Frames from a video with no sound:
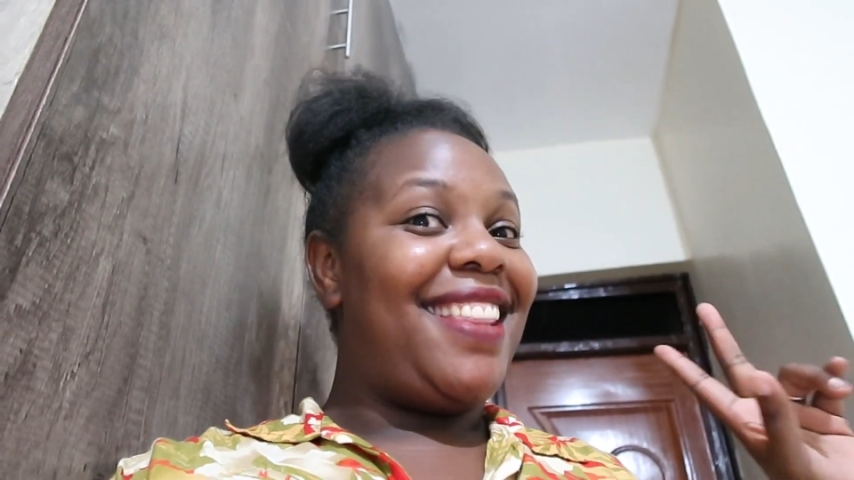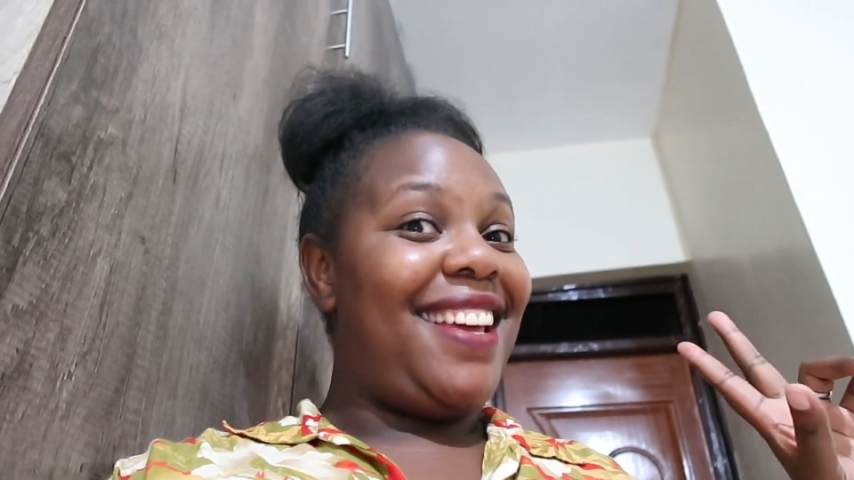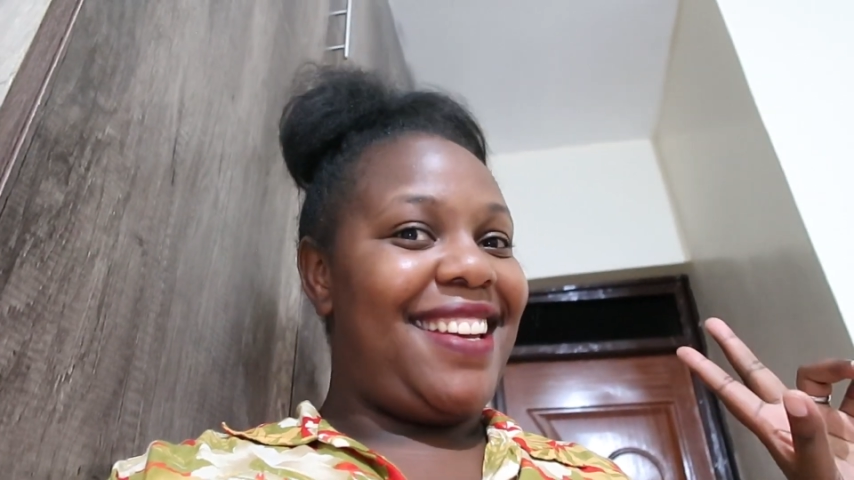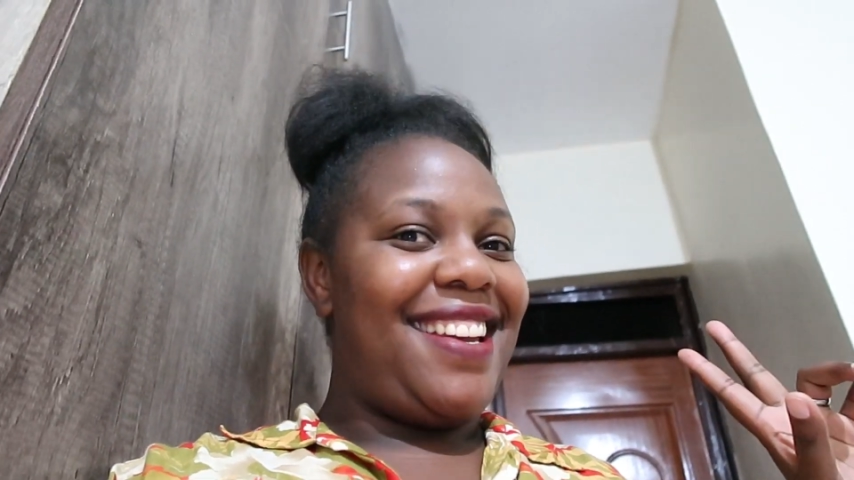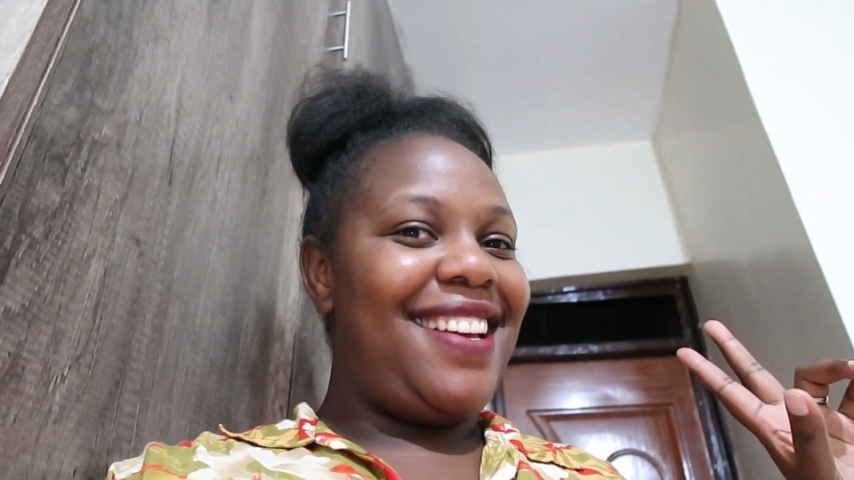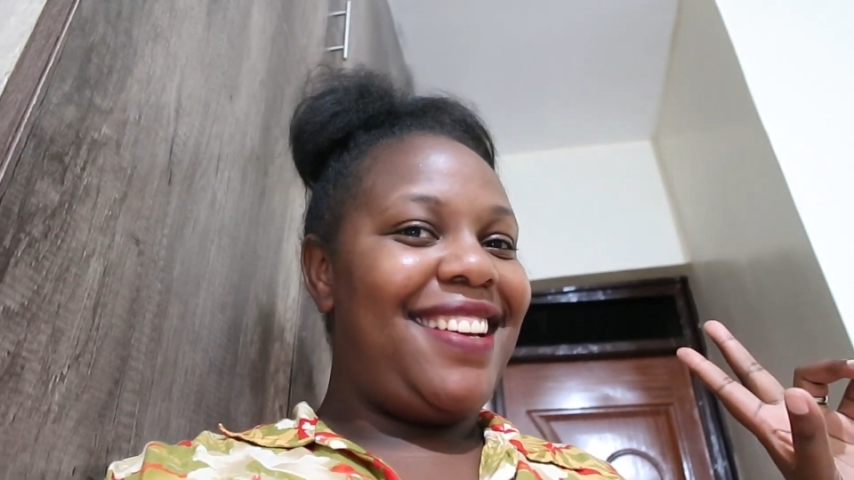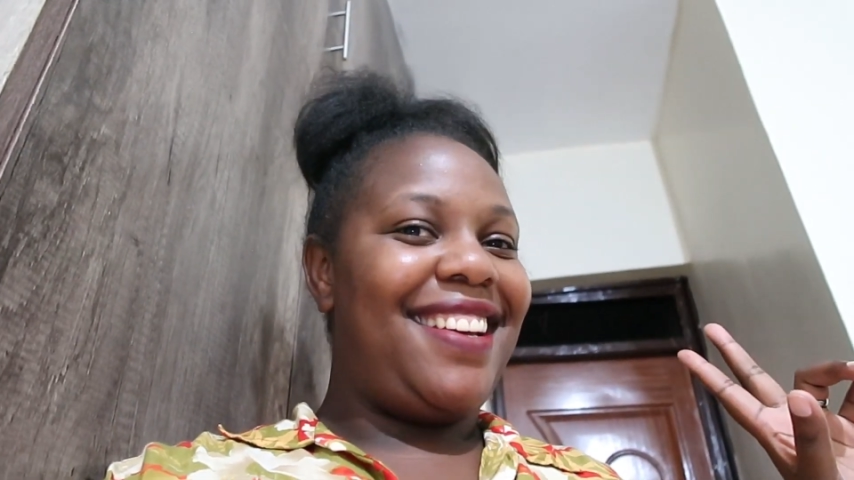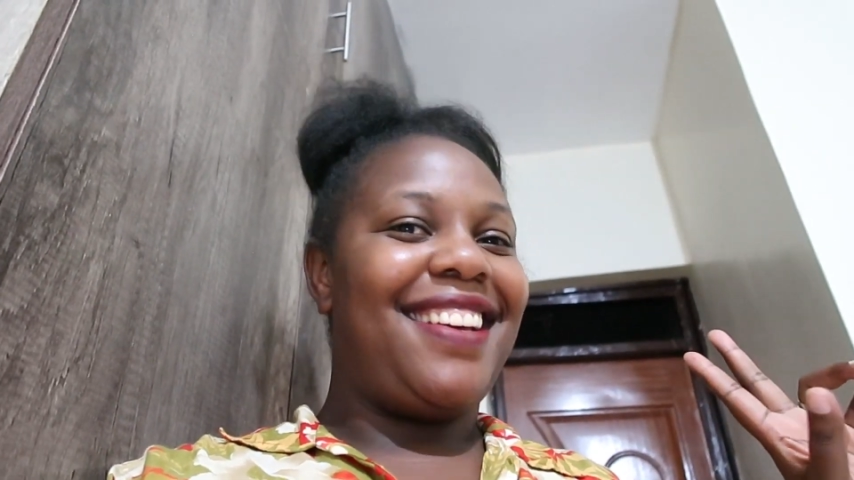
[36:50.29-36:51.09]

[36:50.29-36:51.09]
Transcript: Then